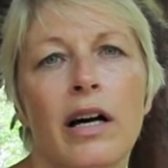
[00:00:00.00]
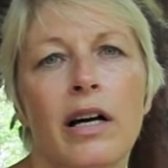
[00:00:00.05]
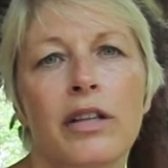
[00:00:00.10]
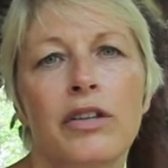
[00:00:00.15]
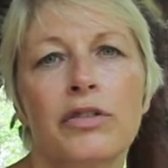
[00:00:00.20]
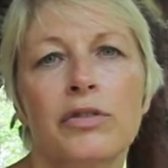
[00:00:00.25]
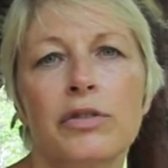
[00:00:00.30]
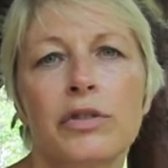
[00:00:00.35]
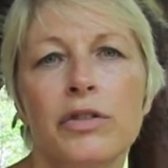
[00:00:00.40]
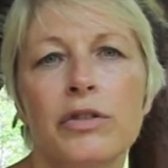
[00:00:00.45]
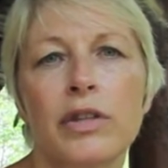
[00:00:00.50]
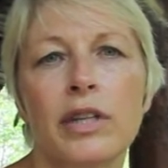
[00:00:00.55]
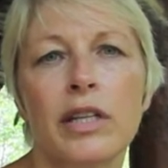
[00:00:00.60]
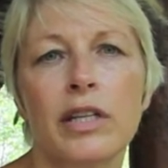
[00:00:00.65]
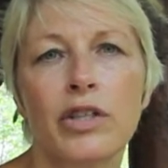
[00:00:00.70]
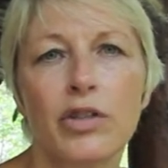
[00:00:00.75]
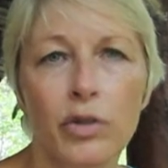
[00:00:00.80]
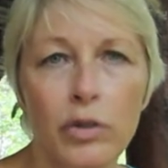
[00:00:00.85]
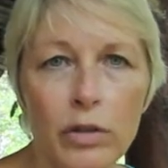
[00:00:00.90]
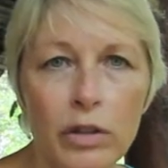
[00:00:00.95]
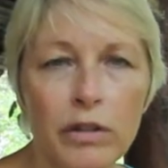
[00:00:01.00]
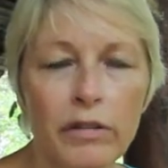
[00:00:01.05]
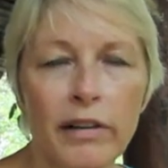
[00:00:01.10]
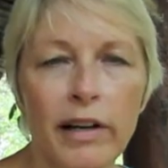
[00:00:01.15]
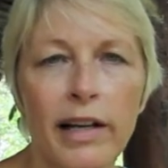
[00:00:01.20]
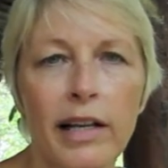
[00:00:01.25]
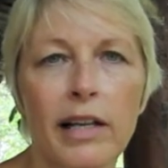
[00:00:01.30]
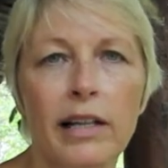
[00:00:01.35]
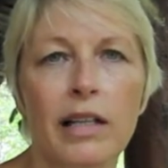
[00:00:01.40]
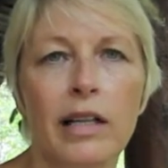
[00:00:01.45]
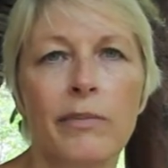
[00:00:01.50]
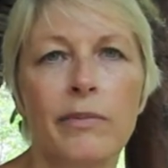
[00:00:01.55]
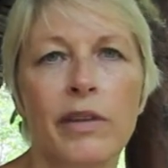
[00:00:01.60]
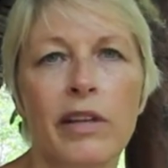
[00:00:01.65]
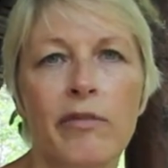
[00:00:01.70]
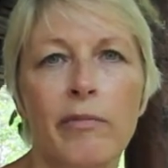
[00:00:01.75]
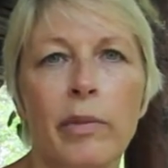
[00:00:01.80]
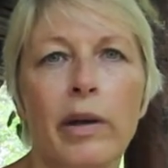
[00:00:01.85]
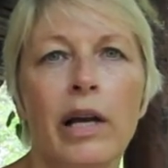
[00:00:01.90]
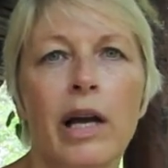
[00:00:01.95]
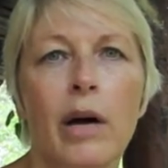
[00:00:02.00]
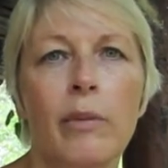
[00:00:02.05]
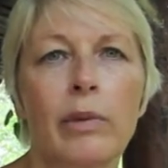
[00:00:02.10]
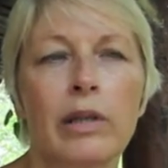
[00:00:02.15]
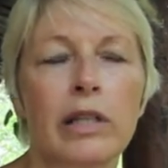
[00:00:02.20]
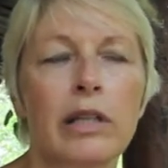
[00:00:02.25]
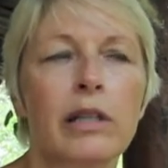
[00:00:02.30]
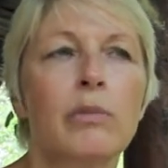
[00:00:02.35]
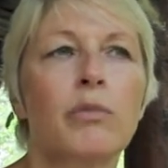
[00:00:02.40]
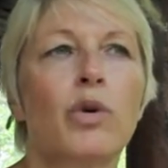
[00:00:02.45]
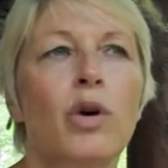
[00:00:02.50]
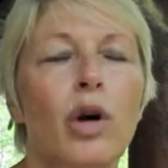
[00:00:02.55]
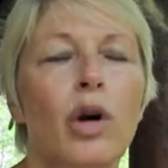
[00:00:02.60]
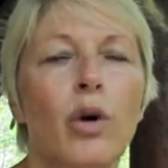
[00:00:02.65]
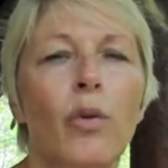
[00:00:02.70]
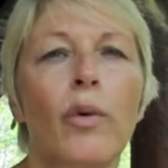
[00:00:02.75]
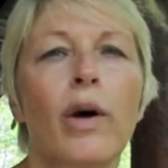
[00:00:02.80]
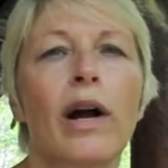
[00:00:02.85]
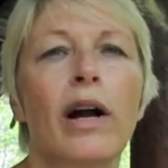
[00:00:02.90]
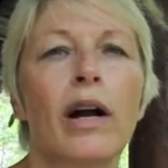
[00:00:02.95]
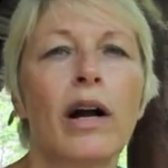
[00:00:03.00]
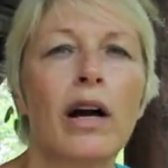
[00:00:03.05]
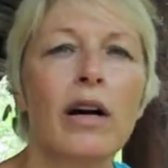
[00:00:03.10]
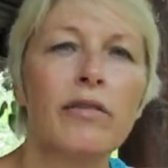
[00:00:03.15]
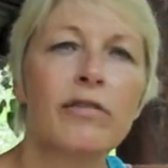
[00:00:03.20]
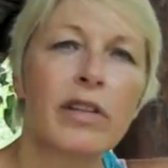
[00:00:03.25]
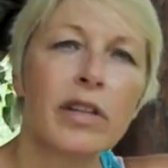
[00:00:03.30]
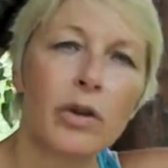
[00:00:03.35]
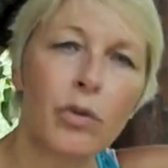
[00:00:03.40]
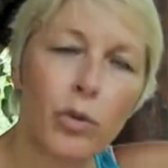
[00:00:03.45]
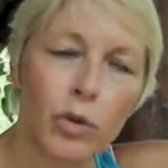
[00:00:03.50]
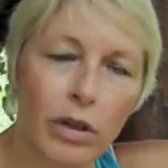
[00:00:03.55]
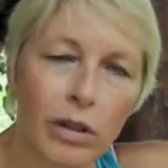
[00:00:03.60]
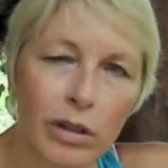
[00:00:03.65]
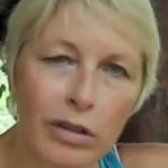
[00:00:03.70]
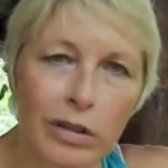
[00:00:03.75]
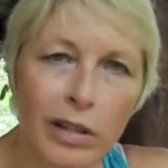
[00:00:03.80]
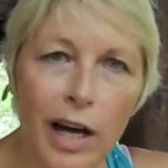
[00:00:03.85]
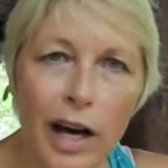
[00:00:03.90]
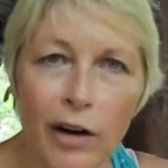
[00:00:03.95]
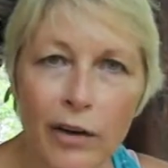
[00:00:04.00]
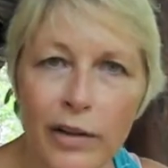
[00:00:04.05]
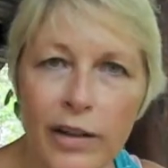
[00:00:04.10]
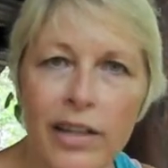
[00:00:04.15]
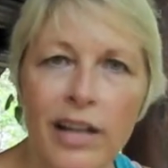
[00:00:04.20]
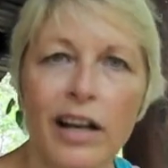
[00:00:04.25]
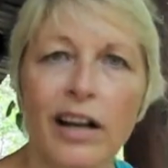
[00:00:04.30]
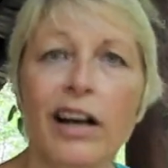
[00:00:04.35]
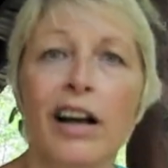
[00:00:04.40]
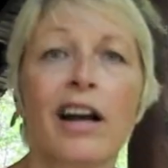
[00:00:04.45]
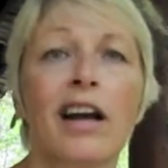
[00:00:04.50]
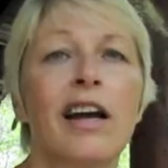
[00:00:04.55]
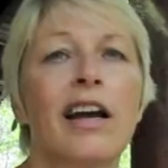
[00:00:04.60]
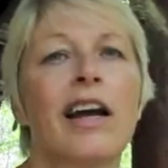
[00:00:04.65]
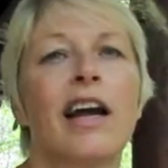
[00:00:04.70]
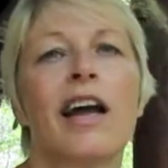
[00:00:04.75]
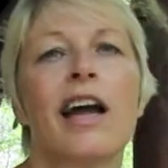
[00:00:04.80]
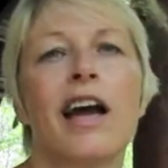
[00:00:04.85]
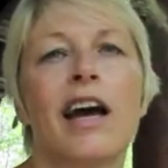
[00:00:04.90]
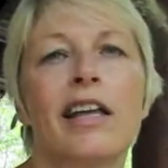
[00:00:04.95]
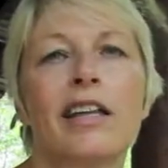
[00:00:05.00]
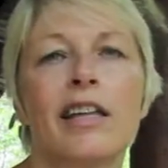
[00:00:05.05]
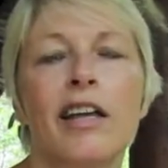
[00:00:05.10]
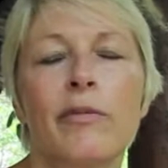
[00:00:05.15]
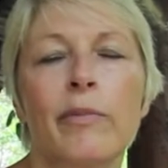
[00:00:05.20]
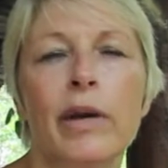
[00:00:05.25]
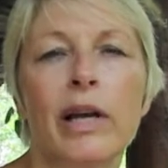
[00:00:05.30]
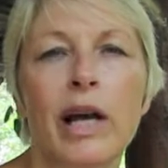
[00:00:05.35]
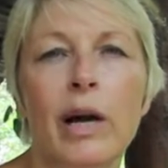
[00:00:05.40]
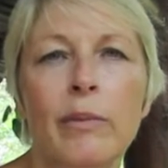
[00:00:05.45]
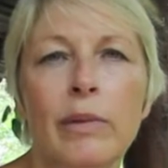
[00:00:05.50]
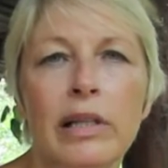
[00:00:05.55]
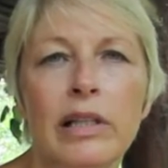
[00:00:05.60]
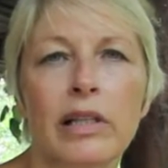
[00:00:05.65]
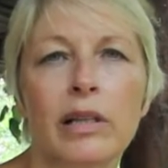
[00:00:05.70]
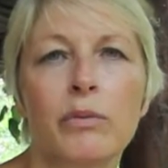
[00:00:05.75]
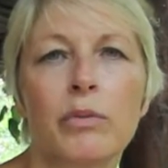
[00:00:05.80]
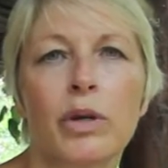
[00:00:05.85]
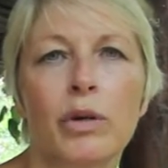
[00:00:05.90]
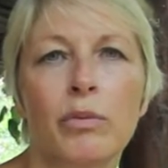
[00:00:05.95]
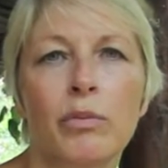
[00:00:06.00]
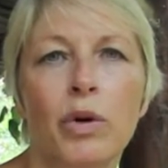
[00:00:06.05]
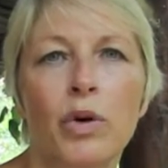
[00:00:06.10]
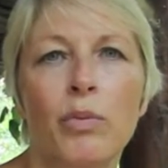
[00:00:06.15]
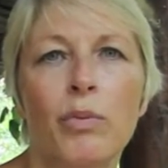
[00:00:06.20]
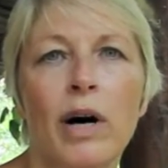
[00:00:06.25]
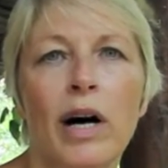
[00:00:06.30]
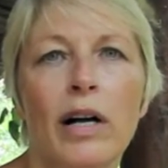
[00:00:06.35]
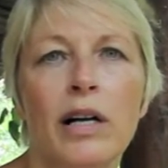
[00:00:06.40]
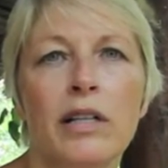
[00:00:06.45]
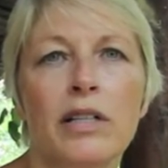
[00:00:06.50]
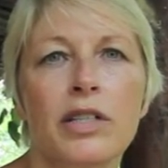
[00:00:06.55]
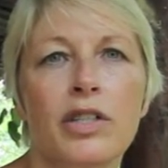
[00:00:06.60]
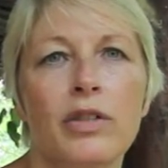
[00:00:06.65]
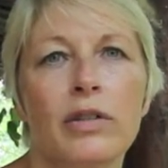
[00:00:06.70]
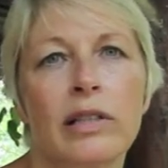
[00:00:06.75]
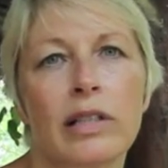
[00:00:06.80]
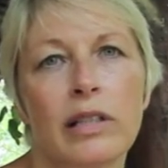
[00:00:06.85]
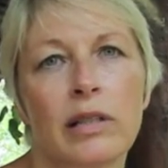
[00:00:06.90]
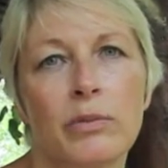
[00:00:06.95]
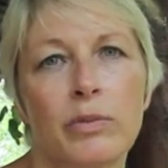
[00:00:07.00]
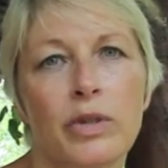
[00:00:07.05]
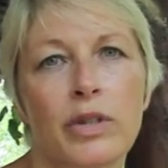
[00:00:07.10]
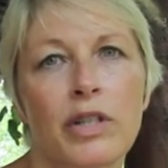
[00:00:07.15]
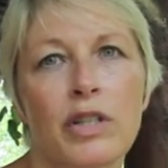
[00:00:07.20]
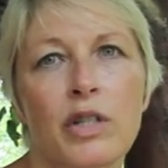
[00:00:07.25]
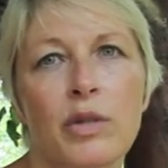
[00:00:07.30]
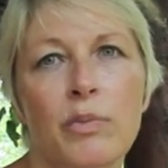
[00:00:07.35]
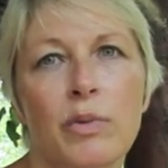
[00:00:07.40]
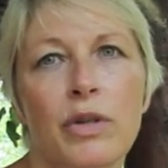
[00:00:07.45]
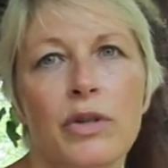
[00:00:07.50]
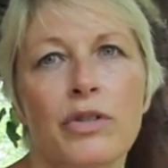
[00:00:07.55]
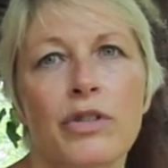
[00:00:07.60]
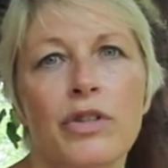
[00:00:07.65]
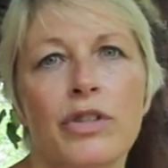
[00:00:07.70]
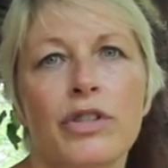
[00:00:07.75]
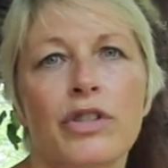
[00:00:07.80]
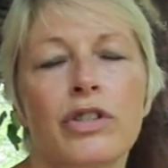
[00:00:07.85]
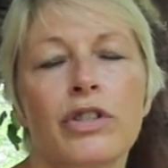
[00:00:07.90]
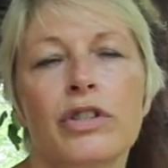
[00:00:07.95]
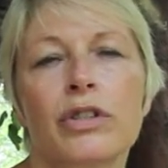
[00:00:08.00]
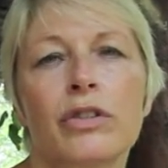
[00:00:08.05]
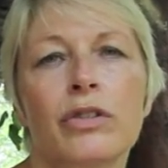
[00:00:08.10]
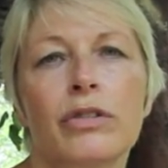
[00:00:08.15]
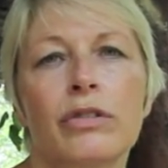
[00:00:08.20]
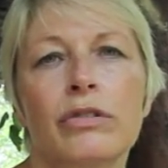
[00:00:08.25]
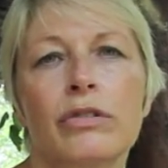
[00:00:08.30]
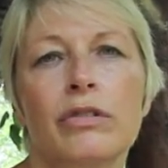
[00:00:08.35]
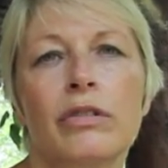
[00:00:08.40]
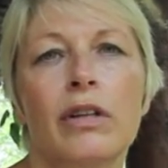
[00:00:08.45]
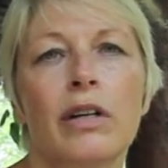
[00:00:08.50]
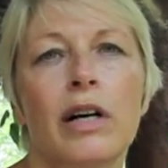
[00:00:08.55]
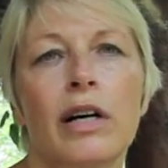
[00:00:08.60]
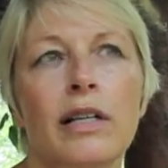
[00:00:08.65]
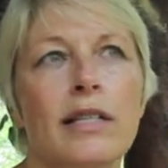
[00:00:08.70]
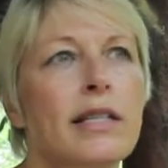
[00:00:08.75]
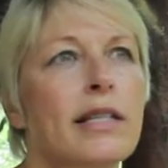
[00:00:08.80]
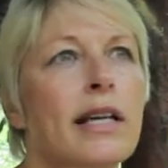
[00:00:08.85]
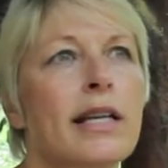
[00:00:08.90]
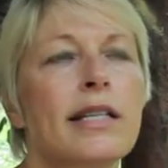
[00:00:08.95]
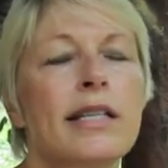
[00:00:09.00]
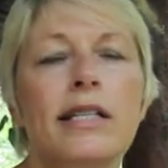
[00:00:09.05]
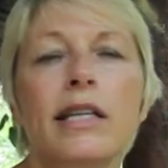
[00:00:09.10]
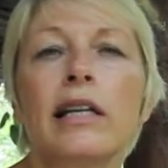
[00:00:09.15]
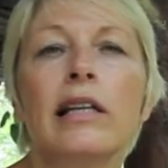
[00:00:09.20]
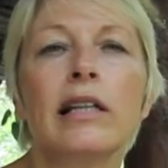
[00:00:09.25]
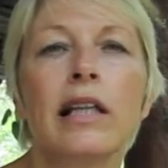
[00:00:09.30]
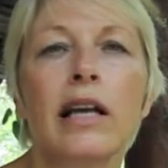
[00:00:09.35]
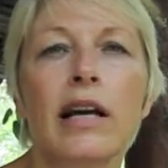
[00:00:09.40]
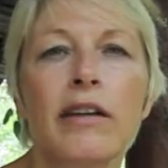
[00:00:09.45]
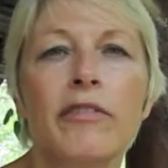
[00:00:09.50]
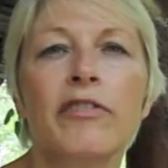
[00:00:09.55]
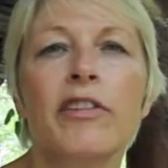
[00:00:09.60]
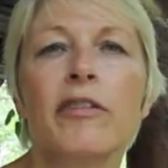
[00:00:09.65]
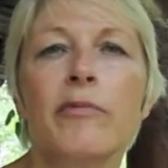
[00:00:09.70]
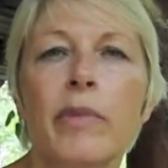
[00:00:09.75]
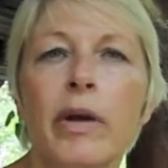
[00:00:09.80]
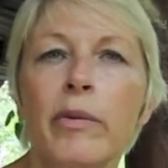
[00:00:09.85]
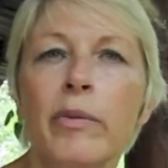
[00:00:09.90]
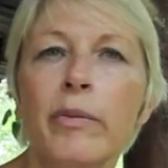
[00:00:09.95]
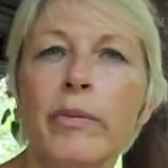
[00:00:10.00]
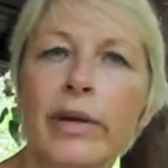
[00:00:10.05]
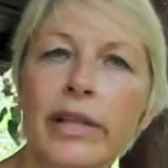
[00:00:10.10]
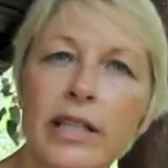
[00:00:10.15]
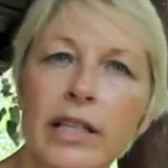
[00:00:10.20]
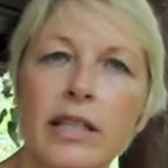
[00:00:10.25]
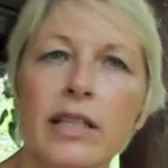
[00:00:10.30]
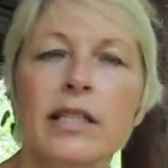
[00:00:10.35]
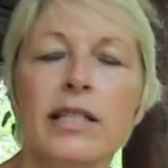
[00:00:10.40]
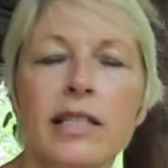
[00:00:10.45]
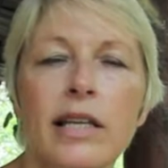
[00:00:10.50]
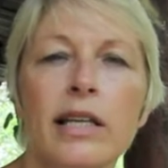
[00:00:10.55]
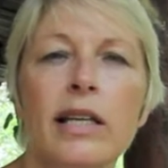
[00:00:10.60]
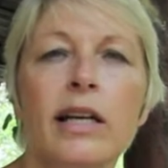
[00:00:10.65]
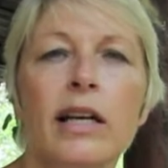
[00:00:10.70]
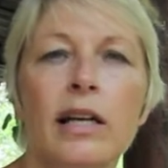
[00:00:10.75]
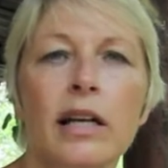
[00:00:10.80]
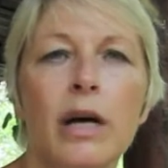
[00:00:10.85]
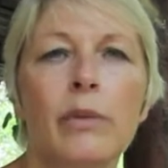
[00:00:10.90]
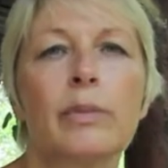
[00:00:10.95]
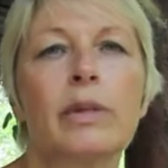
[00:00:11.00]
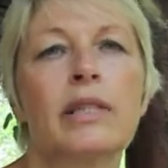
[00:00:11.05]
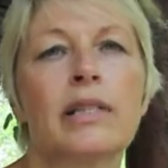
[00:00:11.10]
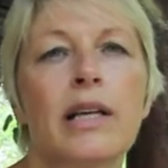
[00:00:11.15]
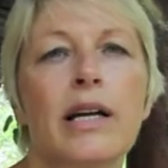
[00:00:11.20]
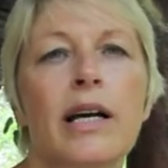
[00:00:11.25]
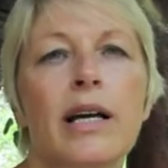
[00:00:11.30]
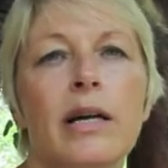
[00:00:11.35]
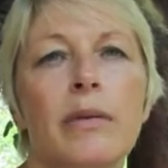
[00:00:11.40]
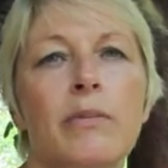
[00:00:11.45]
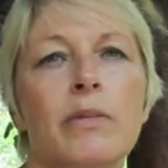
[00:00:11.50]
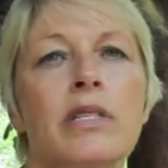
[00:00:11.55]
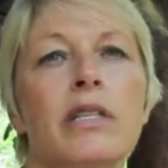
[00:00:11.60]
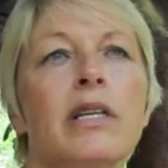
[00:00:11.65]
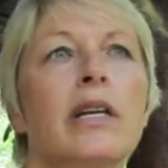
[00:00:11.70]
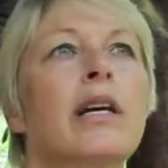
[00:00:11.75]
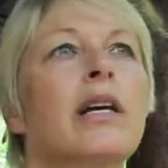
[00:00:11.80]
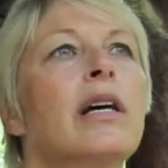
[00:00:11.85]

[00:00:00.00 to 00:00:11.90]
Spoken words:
through the school curriculum, they become a little more aware of the world out there, and they become a little more mobile, so a little more exposed to, say, city life. They've maybe been to the city a couple times.